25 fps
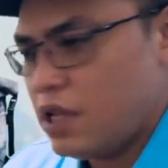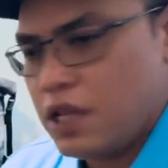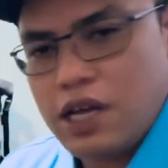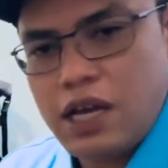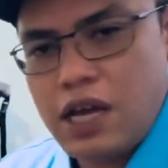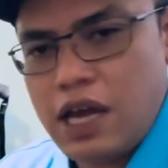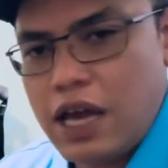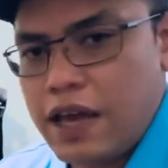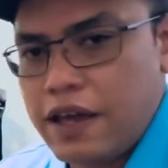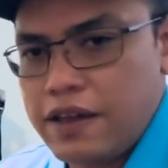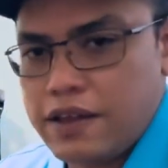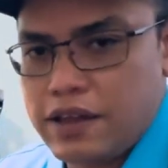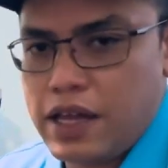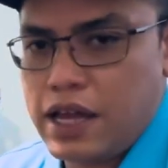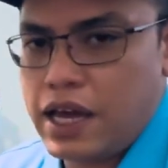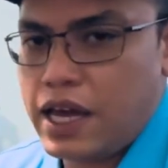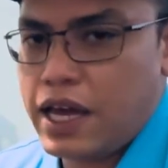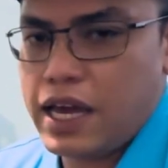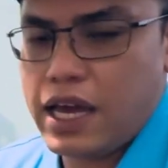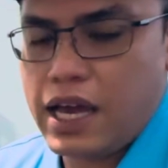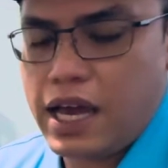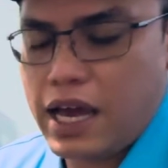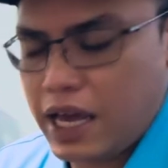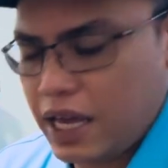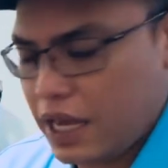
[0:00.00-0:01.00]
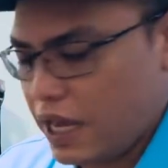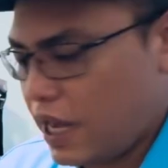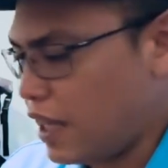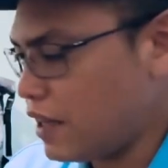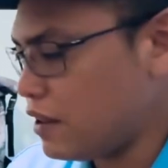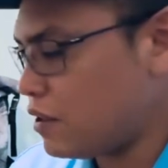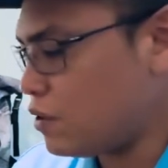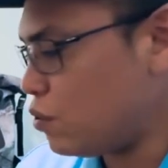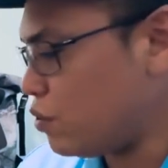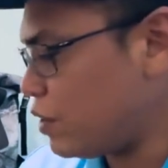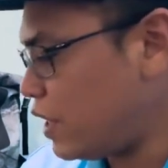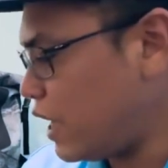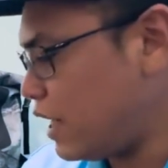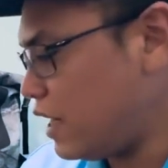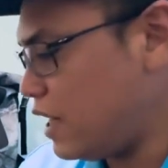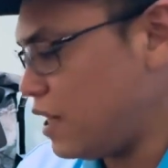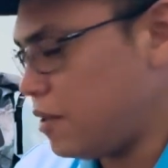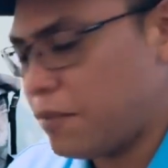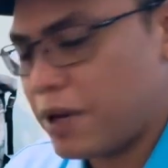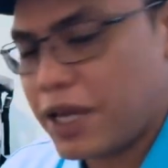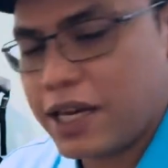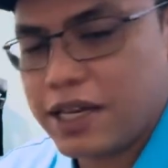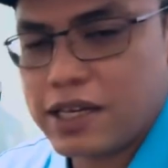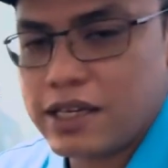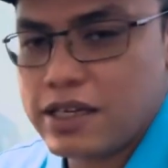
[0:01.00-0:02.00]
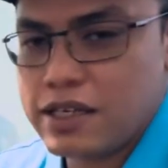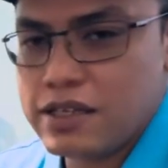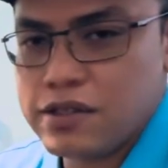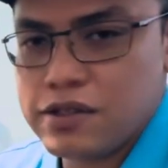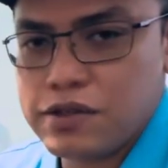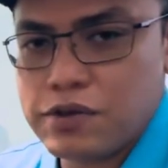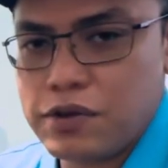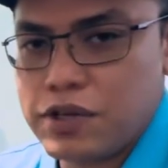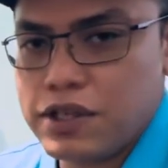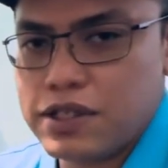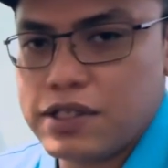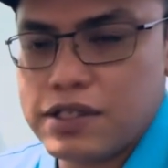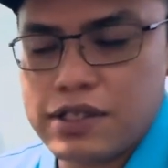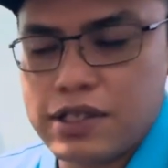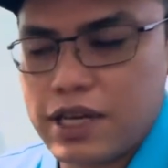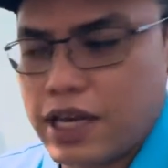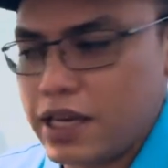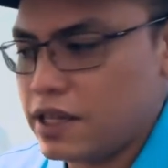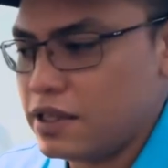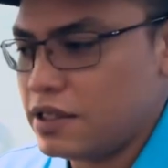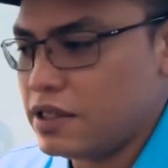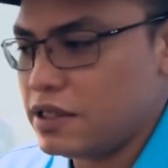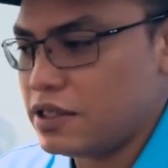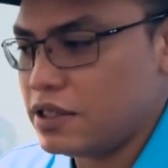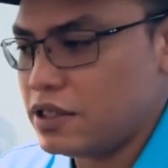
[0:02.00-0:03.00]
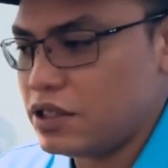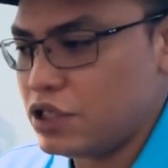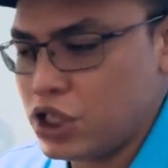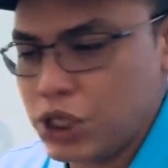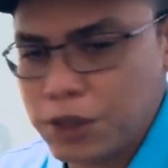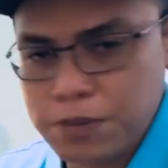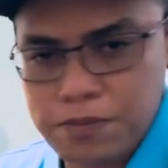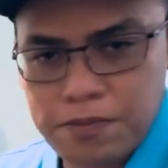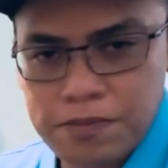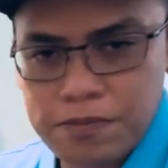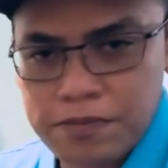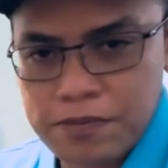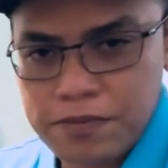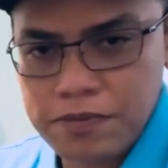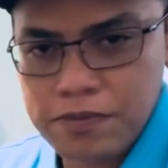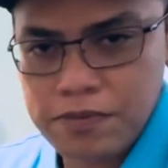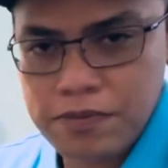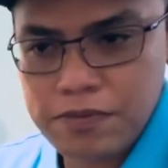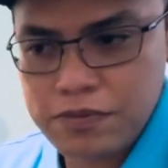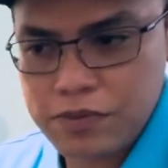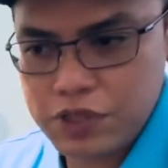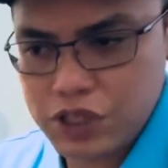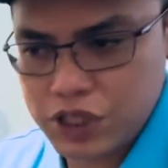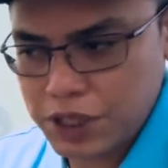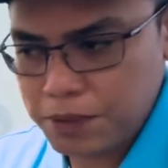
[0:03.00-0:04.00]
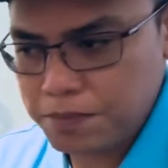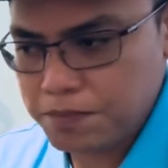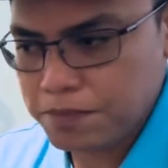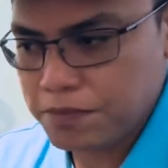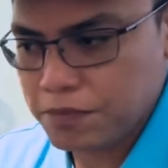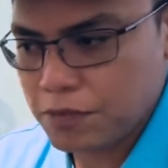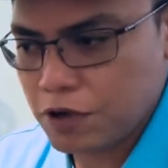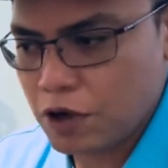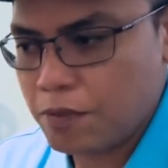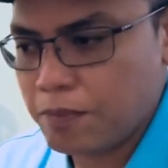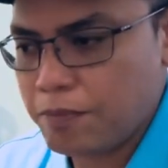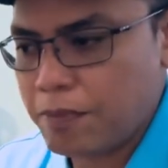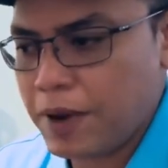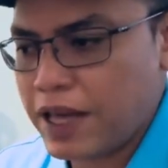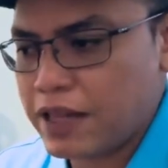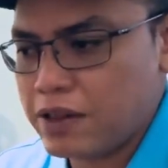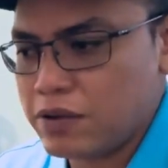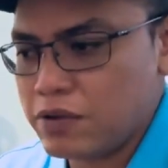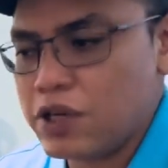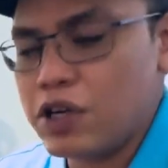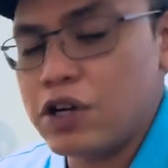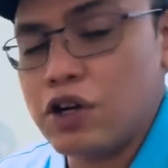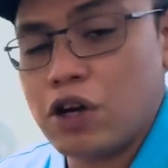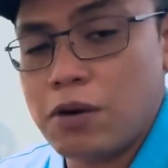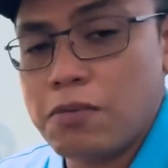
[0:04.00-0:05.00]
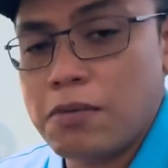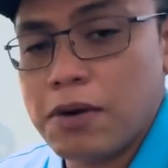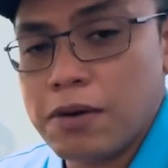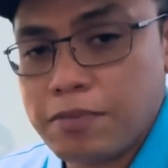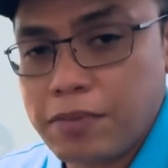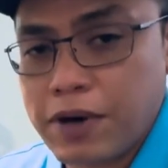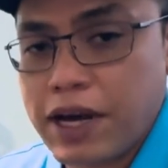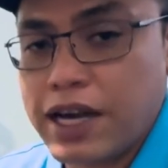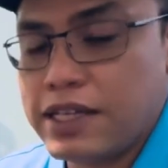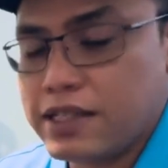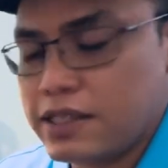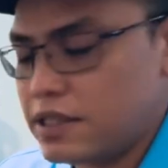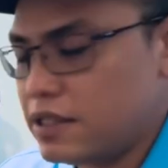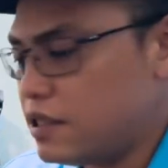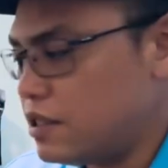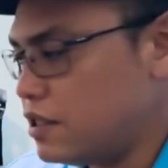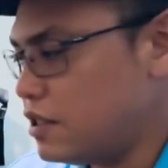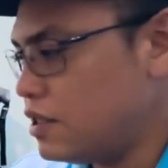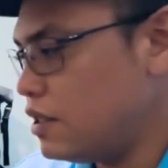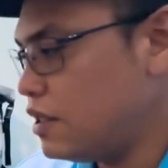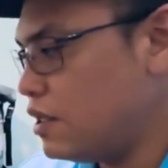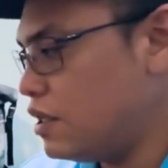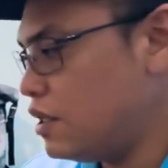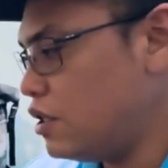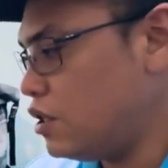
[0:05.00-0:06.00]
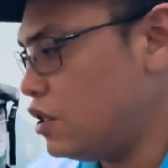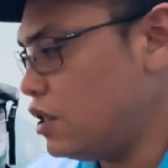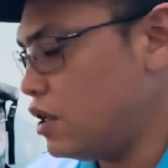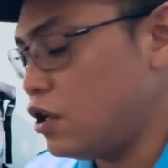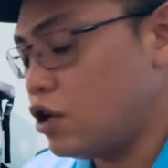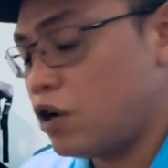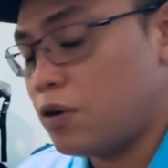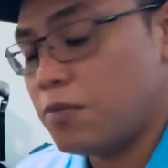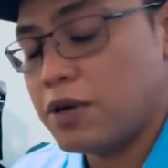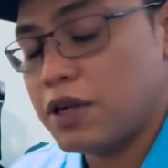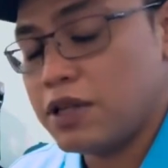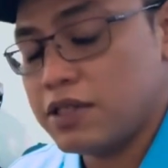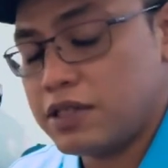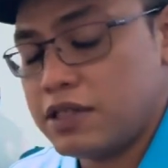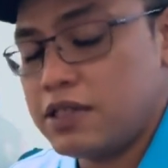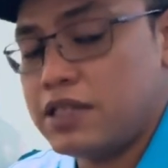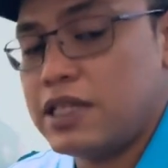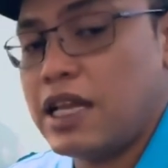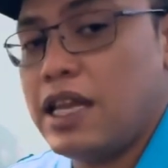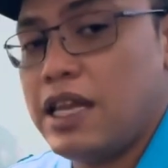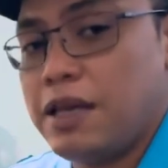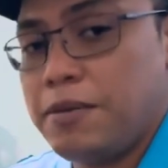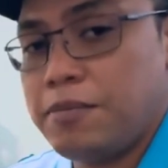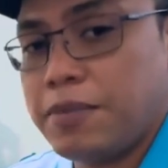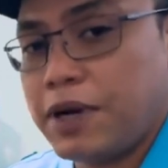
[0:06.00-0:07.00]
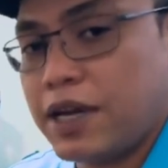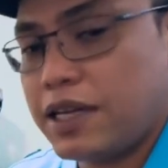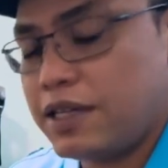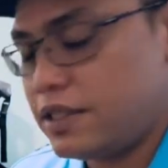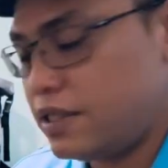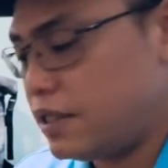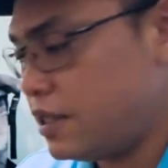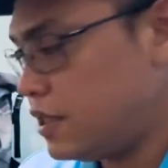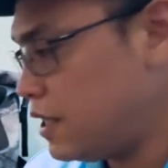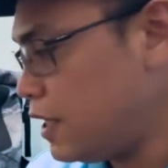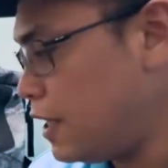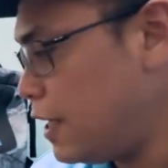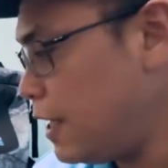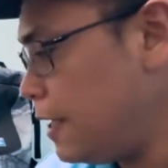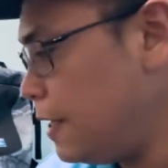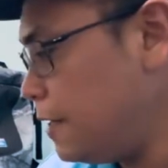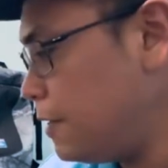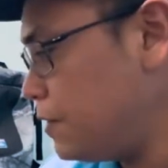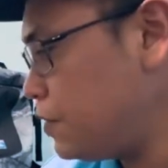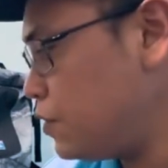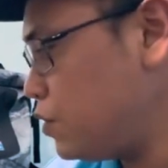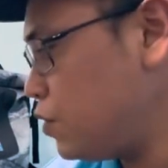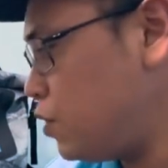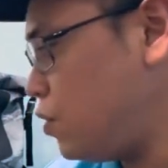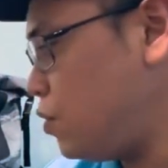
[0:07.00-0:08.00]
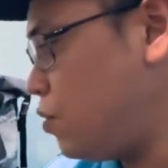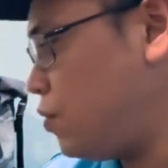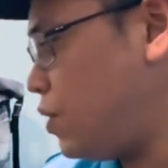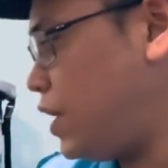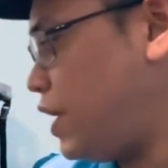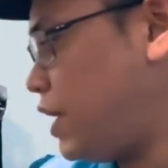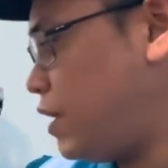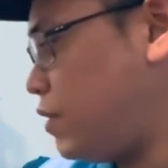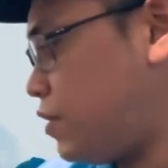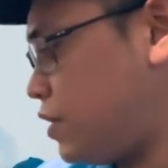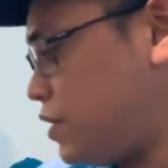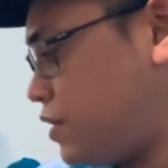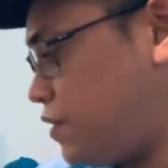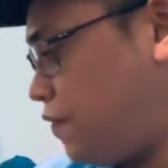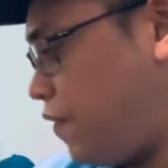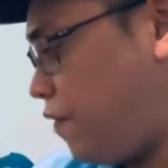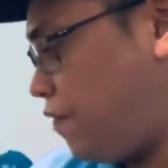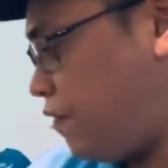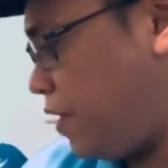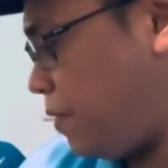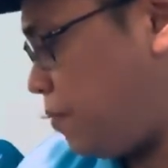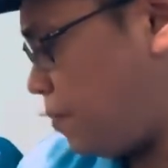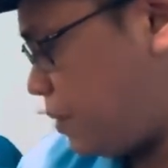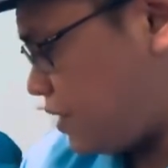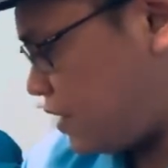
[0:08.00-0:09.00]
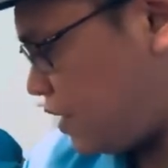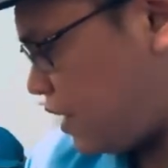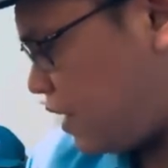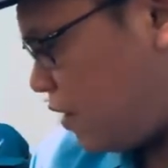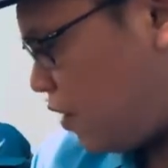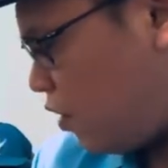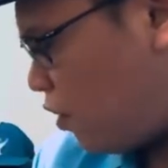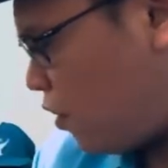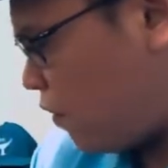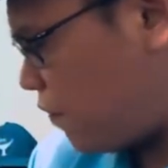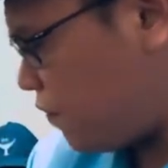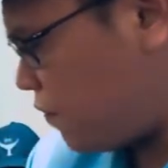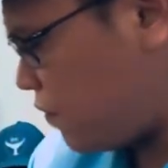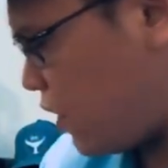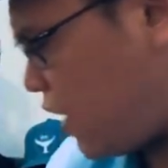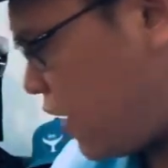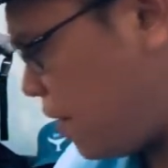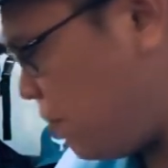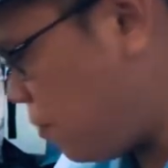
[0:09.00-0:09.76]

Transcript: I, I, I had to get it man so it's like cheap cheap compared to the normal price the normal selling price so when there was 50% off I